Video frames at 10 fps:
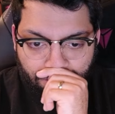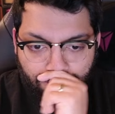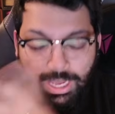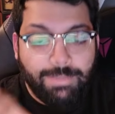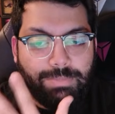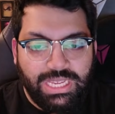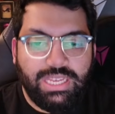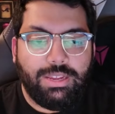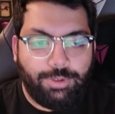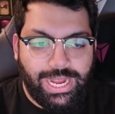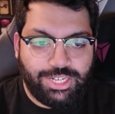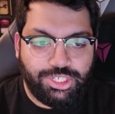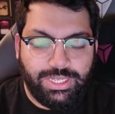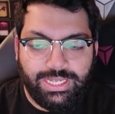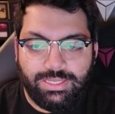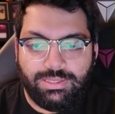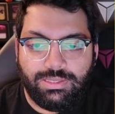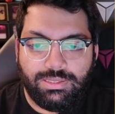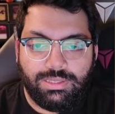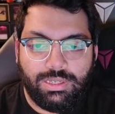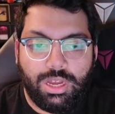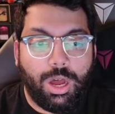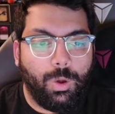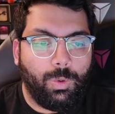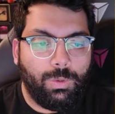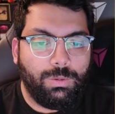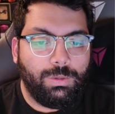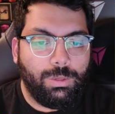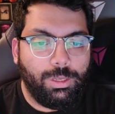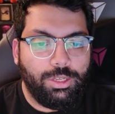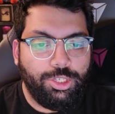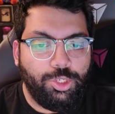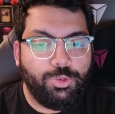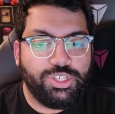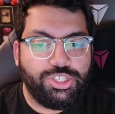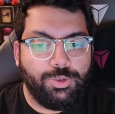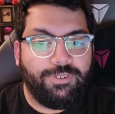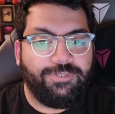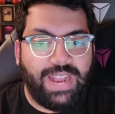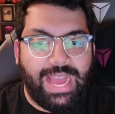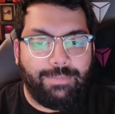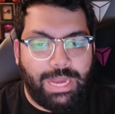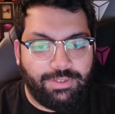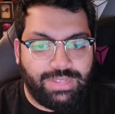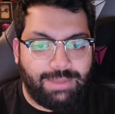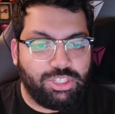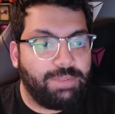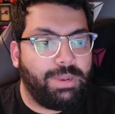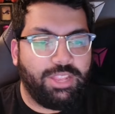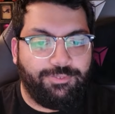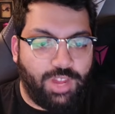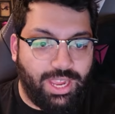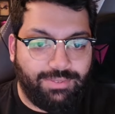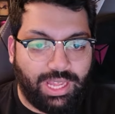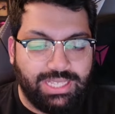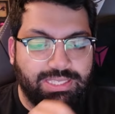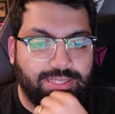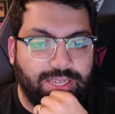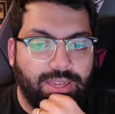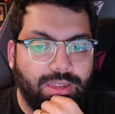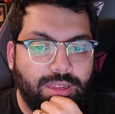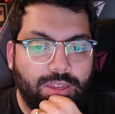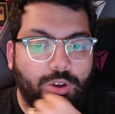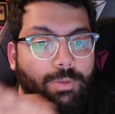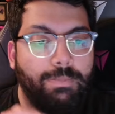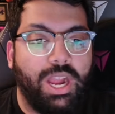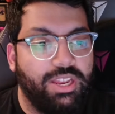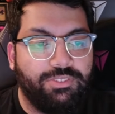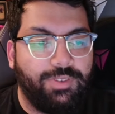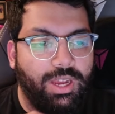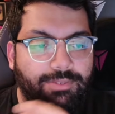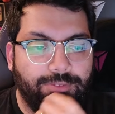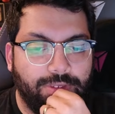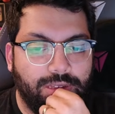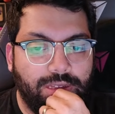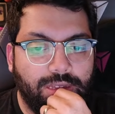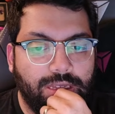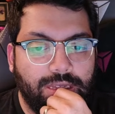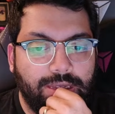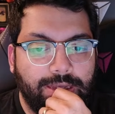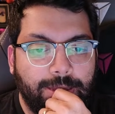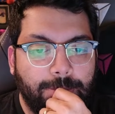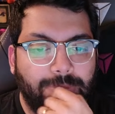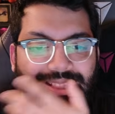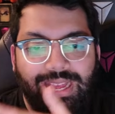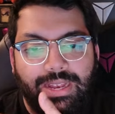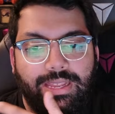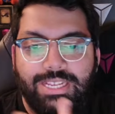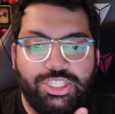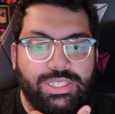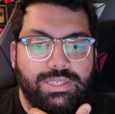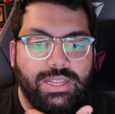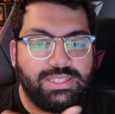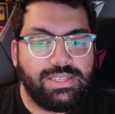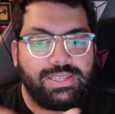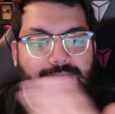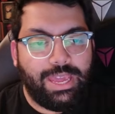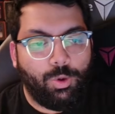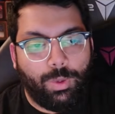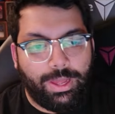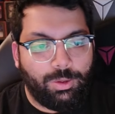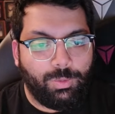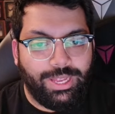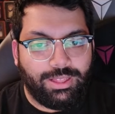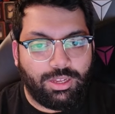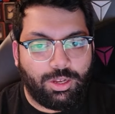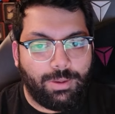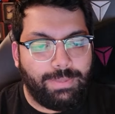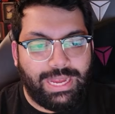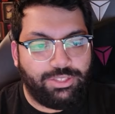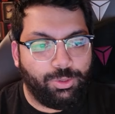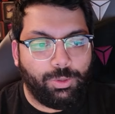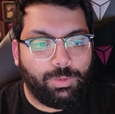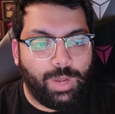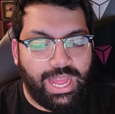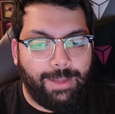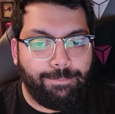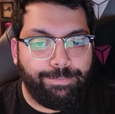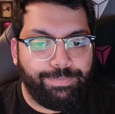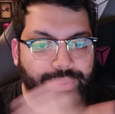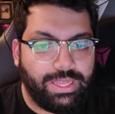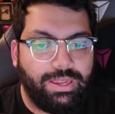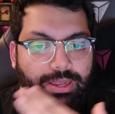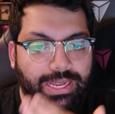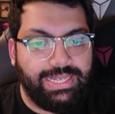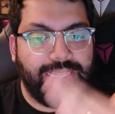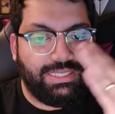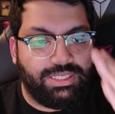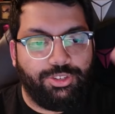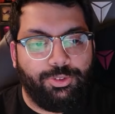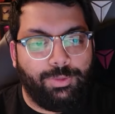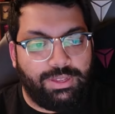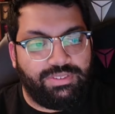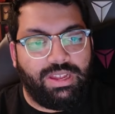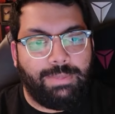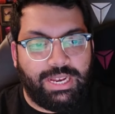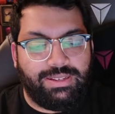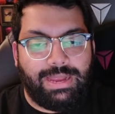My immediate reaction is, oh, you just do a flat amount of damage, like +5, like it says here, or -5. But then it just doesn't scale well with combat at all, where it needs to do a certain amount of